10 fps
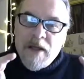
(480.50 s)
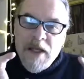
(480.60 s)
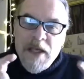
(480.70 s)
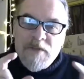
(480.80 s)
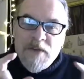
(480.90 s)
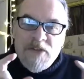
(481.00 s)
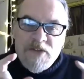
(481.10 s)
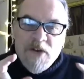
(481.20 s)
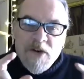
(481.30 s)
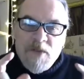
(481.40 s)
Even
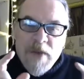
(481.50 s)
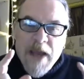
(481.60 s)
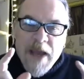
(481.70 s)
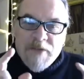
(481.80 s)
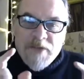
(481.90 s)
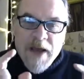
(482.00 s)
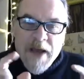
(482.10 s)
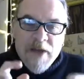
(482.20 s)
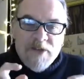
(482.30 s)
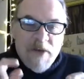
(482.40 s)
so, we have to
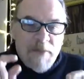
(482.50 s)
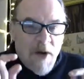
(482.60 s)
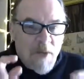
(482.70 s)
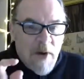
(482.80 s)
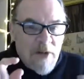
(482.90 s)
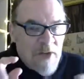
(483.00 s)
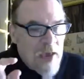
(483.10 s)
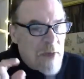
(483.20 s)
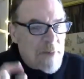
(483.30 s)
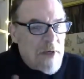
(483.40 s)
ask about what's
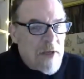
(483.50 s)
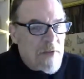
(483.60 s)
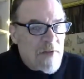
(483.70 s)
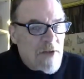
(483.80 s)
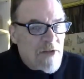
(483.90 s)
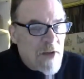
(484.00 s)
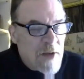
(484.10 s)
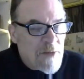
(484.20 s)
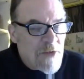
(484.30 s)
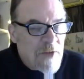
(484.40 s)
happening in these
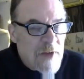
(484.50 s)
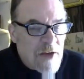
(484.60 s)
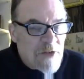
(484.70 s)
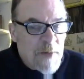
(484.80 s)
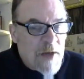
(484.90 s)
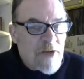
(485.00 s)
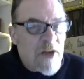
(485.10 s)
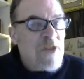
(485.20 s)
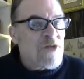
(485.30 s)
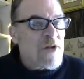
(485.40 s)
hymns and the
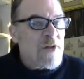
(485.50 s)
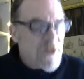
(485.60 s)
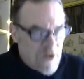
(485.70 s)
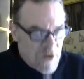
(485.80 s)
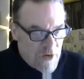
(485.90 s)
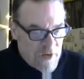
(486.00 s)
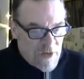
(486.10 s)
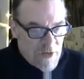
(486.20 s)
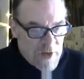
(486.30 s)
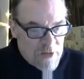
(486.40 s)
expectation that's occurring.
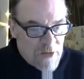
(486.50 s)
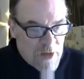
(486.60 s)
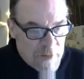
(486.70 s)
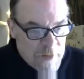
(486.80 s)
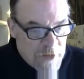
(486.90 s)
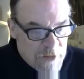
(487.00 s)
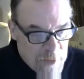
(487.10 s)
So let's look at Mary's